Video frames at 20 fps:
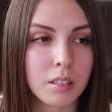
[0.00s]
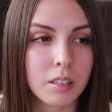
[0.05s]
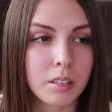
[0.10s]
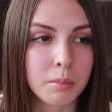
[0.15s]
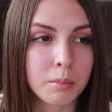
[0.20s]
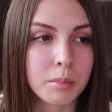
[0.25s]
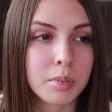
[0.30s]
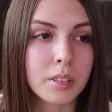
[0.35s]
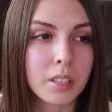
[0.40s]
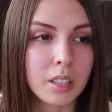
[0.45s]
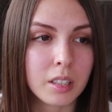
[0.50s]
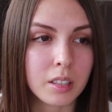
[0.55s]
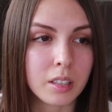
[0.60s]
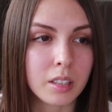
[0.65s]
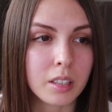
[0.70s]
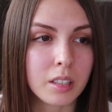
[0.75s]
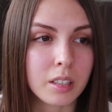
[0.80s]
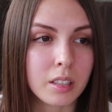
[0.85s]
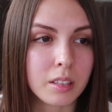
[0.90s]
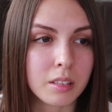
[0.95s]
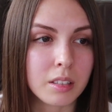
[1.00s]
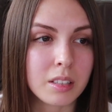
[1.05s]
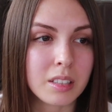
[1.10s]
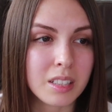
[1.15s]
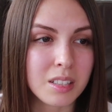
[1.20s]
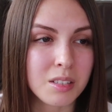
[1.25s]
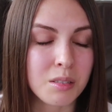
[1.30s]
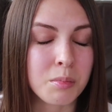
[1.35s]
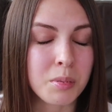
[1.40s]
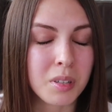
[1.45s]
completely
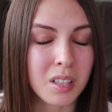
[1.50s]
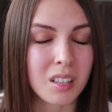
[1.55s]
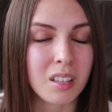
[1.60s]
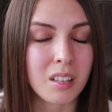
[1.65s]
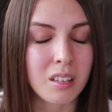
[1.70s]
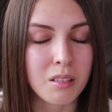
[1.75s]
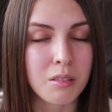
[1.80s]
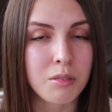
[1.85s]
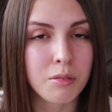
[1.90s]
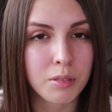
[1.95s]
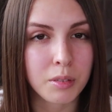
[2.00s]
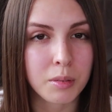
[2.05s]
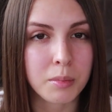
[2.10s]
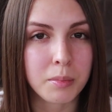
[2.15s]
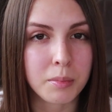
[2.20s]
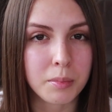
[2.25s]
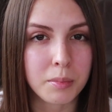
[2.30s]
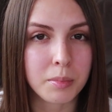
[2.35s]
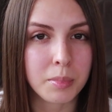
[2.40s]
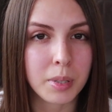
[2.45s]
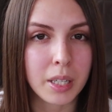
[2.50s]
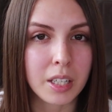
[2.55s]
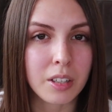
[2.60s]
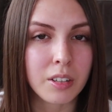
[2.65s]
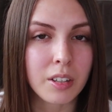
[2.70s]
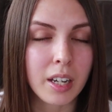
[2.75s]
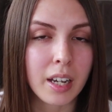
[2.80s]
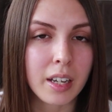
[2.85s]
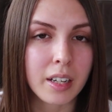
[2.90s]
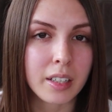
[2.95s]
disappear from
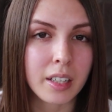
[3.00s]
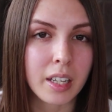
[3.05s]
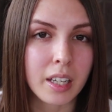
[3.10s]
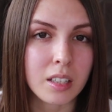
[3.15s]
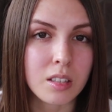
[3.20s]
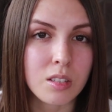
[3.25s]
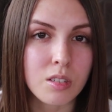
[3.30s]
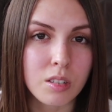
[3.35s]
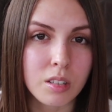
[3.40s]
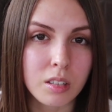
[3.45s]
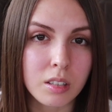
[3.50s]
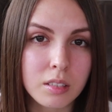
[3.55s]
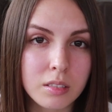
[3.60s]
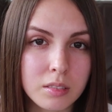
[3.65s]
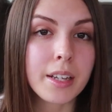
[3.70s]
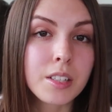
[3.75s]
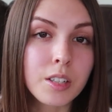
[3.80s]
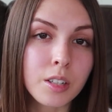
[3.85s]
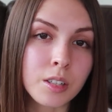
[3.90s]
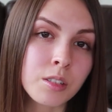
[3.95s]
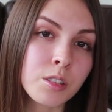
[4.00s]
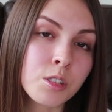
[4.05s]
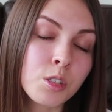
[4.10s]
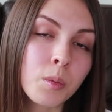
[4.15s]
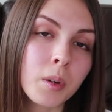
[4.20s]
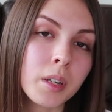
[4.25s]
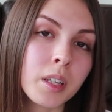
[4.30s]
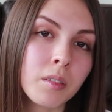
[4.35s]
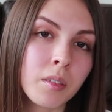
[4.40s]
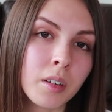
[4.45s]
pancreatic cancer. I turned
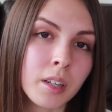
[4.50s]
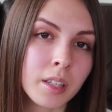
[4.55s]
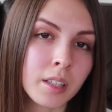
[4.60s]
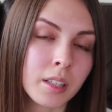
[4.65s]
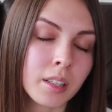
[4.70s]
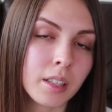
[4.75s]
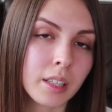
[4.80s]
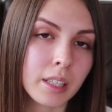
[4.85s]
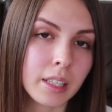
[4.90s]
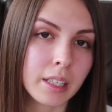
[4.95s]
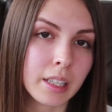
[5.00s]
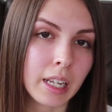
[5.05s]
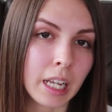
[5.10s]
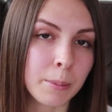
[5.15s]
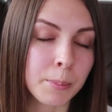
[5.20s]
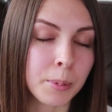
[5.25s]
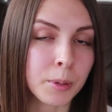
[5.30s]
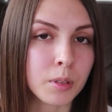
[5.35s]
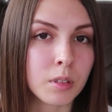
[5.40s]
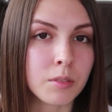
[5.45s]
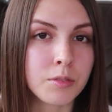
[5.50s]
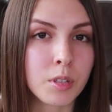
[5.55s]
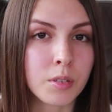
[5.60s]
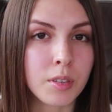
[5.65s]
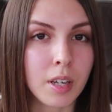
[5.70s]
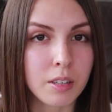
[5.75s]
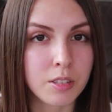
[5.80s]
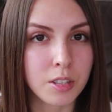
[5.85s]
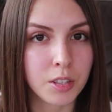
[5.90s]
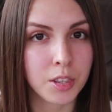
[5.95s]
21 in April of
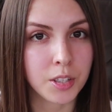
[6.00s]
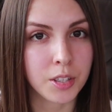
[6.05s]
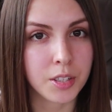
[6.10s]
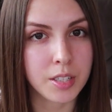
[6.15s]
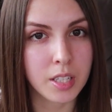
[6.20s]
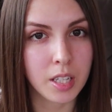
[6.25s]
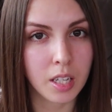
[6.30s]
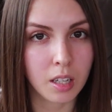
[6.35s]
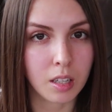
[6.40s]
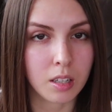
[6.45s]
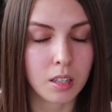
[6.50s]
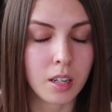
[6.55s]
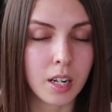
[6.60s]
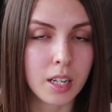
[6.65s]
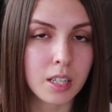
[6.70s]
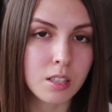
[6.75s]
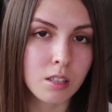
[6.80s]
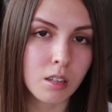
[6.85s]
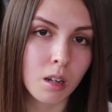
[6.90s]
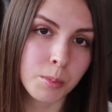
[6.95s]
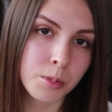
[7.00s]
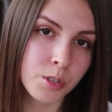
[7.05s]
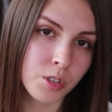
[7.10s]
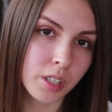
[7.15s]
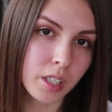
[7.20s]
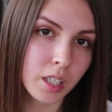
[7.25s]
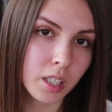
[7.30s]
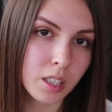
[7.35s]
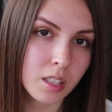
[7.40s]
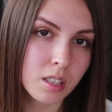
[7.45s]
2013, and I stopped
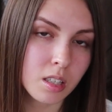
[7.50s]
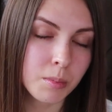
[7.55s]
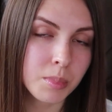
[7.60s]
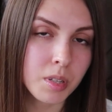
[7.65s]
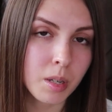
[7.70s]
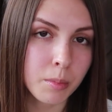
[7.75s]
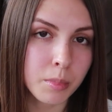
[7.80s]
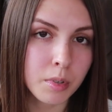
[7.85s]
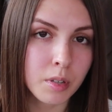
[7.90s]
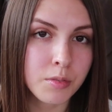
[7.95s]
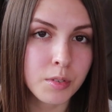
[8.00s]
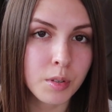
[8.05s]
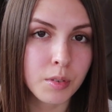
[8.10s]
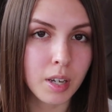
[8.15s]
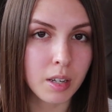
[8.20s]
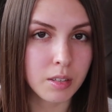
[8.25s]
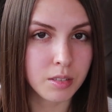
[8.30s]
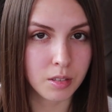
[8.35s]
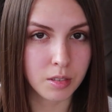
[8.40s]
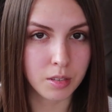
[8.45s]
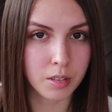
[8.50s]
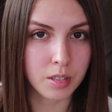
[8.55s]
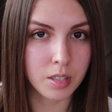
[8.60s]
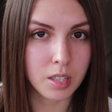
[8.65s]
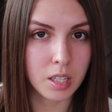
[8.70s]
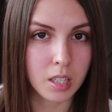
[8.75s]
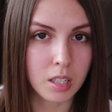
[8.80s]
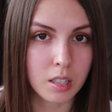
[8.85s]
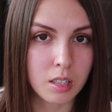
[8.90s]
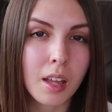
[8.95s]
drinking in September of
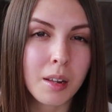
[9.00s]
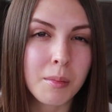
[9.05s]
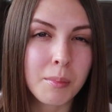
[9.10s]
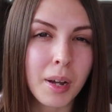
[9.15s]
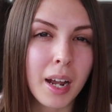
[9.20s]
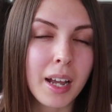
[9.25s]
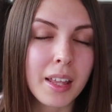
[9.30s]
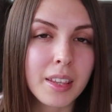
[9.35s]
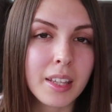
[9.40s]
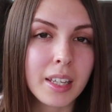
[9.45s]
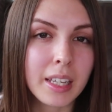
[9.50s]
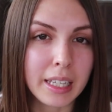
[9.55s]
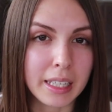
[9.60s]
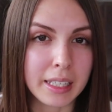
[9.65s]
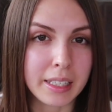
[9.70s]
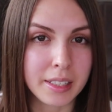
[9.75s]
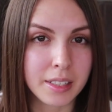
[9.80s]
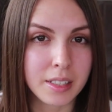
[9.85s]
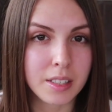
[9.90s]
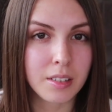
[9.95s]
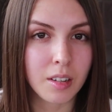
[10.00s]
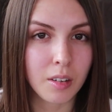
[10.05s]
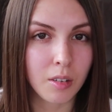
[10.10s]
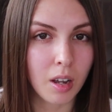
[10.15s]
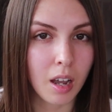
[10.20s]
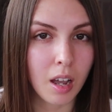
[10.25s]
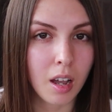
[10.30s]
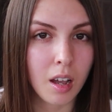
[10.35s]
2013. And by the end,